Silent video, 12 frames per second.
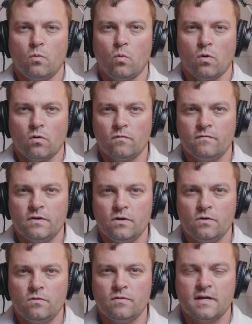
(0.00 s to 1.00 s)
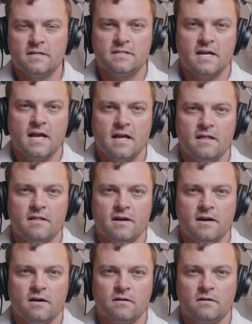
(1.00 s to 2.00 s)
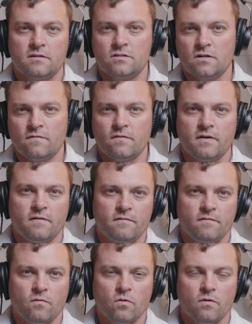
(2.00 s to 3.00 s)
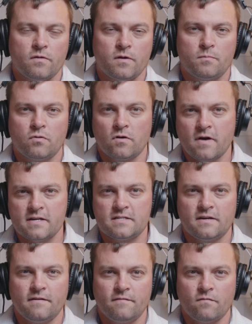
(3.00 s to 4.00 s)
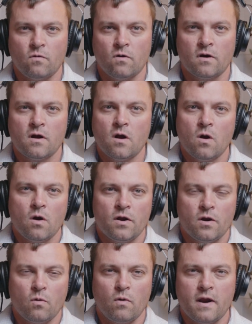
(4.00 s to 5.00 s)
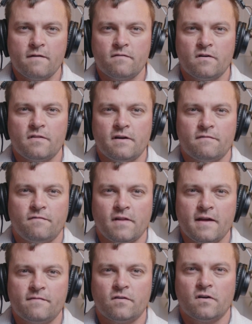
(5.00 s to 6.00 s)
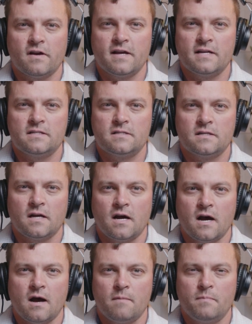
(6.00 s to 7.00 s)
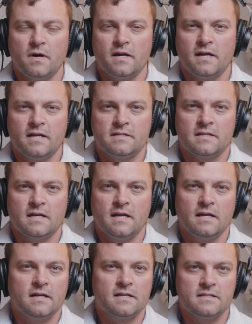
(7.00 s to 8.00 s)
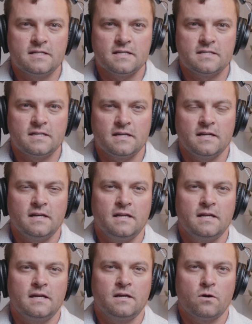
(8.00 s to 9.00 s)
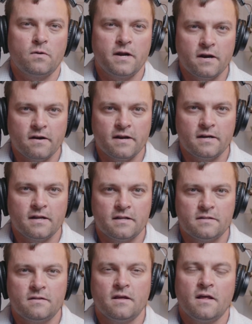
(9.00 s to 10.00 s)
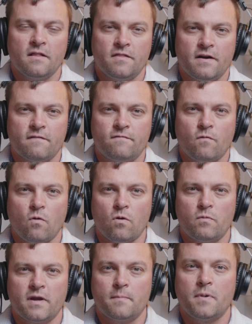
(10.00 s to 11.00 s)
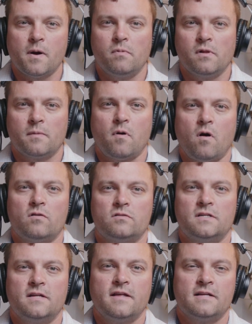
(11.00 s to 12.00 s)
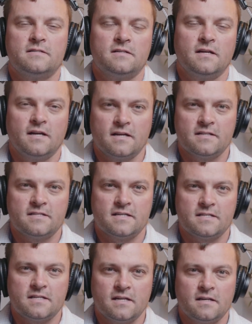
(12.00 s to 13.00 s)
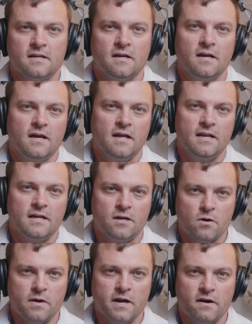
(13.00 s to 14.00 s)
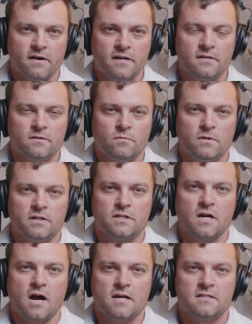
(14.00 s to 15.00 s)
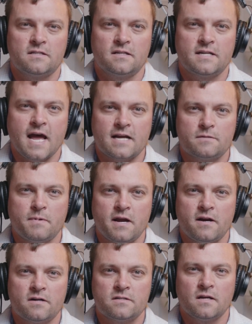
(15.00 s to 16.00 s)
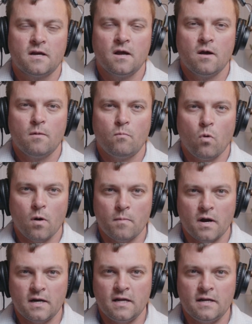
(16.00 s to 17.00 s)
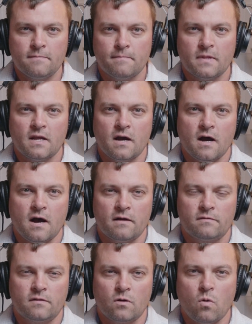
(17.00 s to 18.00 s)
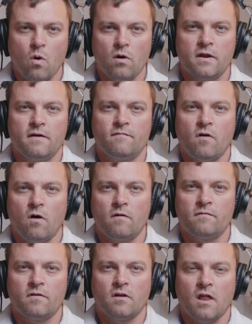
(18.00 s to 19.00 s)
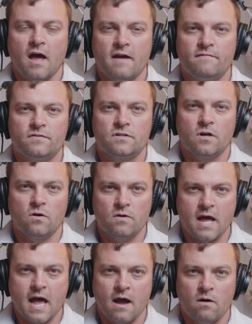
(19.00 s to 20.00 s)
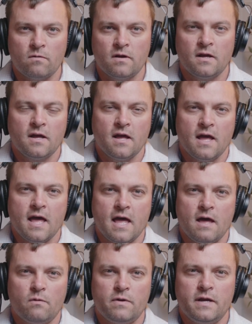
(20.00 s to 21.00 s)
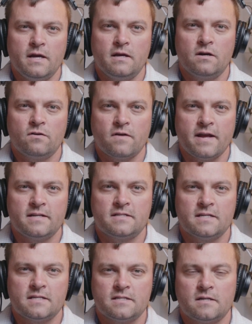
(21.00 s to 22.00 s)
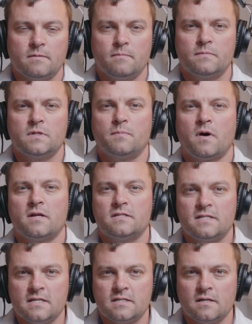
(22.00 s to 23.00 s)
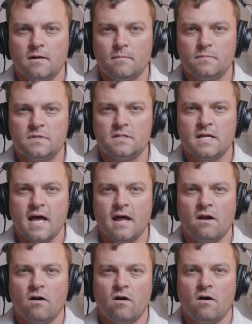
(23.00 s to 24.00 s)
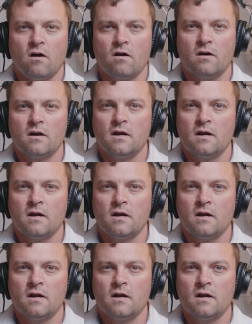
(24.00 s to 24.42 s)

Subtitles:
worldview. They say they're conservative or they're progressive or, whatever their flavor is, but it's inconsistent and incoherent. And therefore, we get public policy that's inconsistent and incoherent, which costs the taxpayers more money. The quality of all of our lives go down, and we create systems upon systems that are,